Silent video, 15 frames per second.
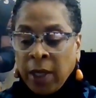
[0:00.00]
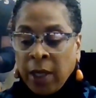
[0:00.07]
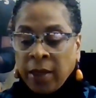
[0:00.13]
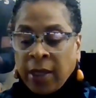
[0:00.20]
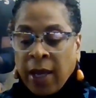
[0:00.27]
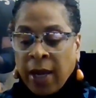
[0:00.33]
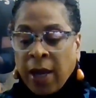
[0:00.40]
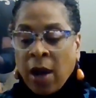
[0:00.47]

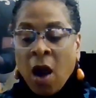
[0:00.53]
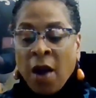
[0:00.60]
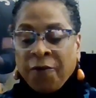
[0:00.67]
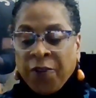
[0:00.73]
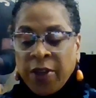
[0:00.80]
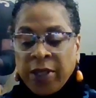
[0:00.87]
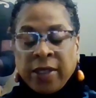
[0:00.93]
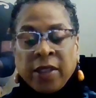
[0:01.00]
Their
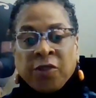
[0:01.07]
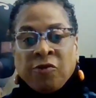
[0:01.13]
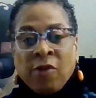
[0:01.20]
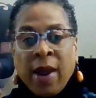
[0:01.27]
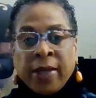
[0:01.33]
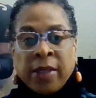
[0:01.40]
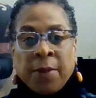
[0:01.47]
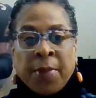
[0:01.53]
offense is
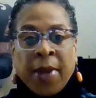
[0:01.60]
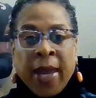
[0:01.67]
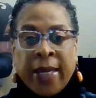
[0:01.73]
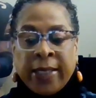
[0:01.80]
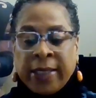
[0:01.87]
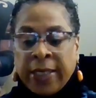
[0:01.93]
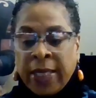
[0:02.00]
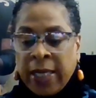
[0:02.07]
ranked number
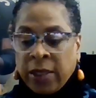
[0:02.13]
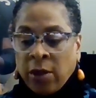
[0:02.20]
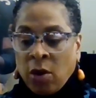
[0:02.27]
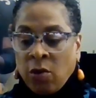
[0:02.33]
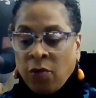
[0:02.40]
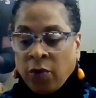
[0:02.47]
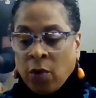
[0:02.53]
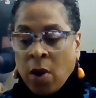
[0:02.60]
18th
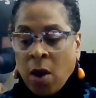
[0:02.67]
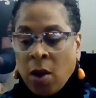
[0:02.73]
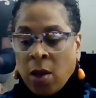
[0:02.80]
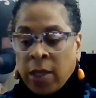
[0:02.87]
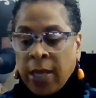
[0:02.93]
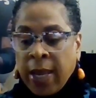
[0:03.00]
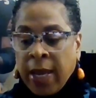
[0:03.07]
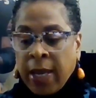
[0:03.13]

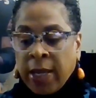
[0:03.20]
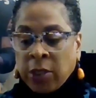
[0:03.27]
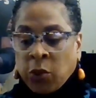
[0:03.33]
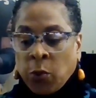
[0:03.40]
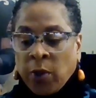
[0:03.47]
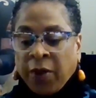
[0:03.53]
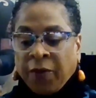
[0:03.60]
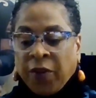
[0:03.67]
overall and
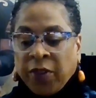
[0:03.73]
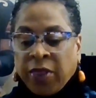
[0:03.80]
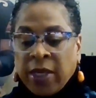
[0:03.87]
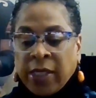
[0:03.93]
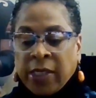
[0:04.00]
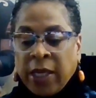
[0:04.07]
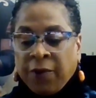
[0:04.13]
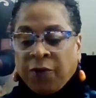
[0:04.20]
25th
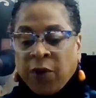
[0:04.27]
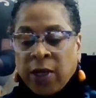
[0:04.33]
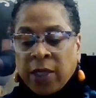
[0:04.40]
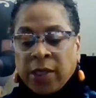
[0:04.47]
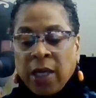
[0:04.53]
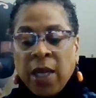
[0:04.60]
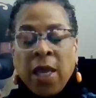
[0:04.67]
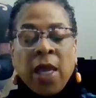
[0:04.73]
in
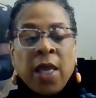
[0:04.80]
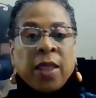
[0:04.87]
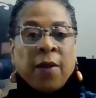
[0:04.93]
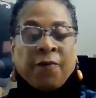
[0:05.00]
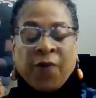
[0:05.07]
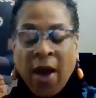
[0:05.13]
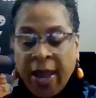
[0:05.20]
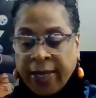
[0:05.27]
defense. The
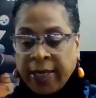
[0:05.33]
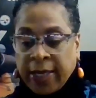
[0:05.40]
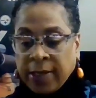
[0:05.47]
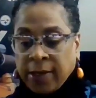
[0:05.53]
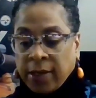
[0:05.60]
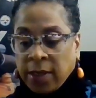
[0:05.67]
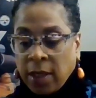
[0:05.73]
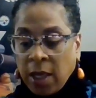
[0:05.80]

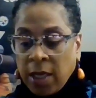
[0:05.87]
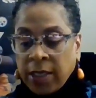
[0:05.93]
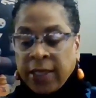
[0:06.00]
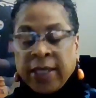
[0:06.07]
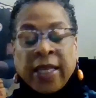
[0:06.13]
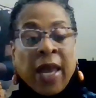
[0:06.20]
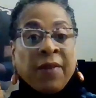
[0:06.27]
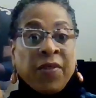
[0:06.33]
Vikings,
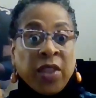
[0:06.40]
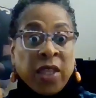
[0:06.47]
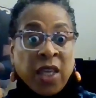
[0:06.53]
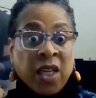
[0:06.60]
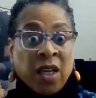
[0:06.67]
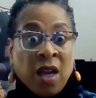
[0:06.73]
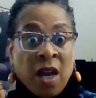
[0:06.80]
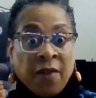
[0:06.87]
7th
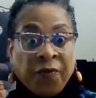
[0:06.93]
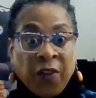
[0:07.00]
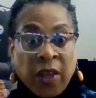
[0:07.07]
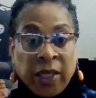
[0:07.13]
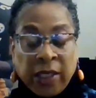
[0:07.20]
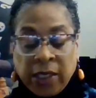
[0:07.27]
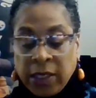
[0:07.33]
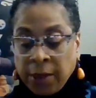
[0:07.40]
in
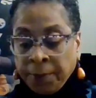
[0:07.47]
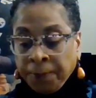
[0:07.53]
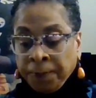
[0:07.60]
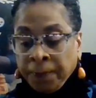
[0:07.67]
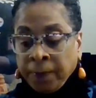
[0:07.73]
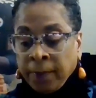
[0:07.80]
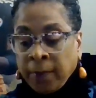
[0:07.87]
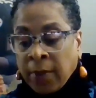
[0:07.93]
offense
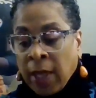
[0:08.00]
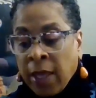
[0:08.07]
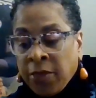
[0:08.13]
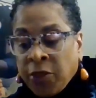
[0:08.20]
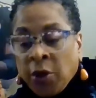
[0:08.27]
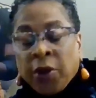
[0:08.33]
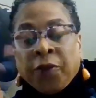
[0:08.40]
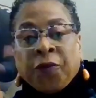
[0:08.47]

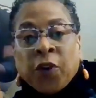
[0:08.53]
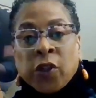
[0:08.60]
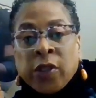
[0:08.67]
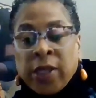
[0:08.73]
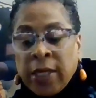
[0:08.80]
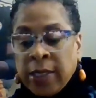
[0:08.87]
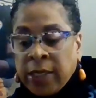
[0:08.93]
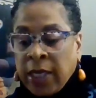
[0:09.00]
and
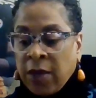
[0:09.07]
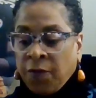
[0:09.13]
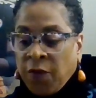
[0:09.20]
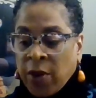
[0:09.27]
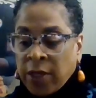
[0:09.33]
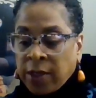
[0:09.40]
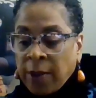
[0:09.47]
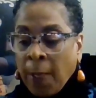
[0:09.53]
31st in
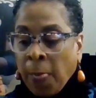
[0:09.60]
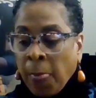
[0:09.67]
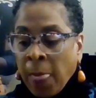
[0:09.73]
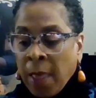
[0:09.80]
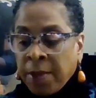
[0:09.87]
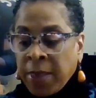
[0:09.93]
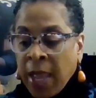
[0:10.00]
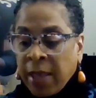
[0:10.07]
defense.
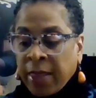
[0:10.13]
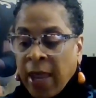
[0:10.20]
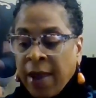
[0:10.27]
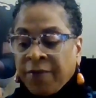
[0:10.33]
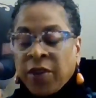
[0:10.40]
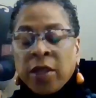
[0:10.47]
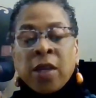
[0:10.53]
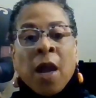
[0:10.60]
Now, they
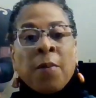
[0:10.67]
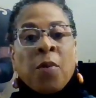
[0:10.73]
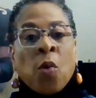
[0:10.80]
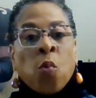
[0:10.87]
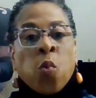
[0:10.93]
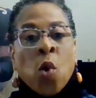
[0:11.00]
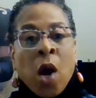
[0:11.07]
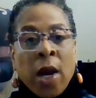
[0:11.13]
have the number
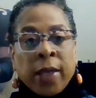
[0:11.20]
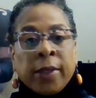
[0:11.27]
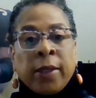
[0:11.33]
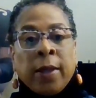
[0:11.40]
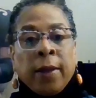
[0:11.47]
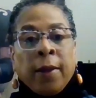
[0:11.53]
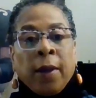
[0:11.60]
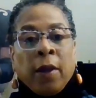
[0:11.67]

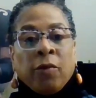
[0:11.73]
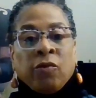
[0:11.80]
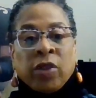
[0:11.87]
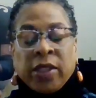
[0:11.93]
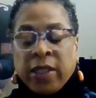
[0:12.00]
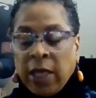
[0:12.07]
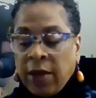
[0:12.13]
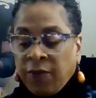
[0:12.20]
one
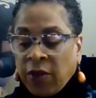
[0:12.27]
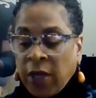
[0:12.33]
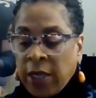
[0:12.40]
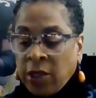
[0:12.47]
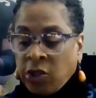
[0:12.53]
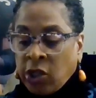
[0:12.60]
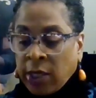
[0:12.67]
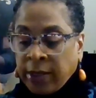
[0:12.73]
receiver
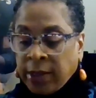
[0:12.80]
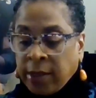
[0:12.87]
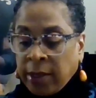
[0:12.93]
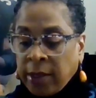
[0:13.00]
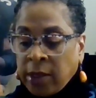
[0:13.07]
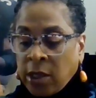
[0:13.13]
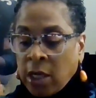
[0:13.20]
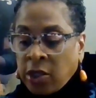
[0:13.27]
in
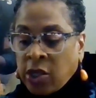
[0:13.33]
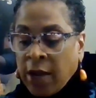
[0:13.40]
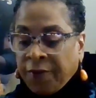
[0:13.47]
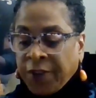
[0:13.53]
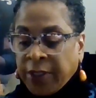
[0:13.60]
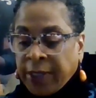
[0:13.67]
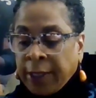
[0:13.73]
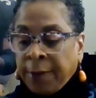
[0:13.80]
Justin
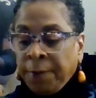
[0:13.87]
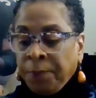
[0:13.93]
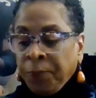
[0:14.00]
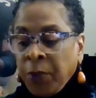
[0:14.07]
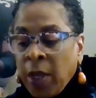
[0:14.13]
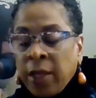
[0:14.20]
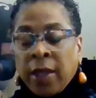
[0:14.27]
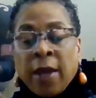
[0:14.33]
Jefferson.
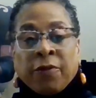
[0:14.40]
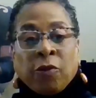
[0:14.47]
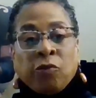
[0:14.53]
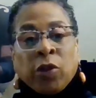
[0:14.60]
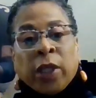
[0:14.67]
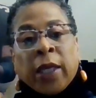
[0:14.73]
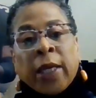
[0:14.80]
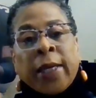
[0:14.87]
They have a
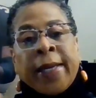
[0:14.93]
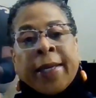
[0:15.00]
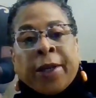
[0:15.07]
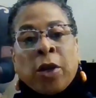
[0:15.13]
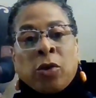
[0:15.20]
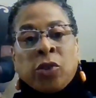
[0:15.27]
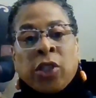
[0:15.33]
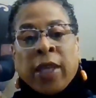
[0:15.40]
rookie head
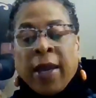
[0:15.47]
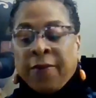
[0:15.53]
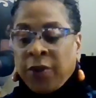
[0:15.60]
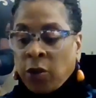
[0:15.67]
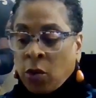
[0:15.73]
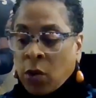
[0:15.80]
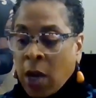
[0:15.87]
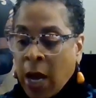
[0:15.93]
coach, Kevin
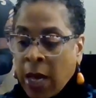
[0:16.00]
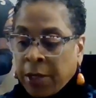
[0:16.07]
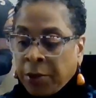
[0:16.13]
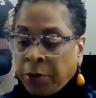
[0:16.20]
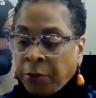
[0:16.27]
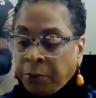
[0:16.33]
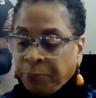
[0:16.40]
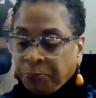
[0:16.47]

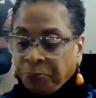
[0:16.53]
O'Connell.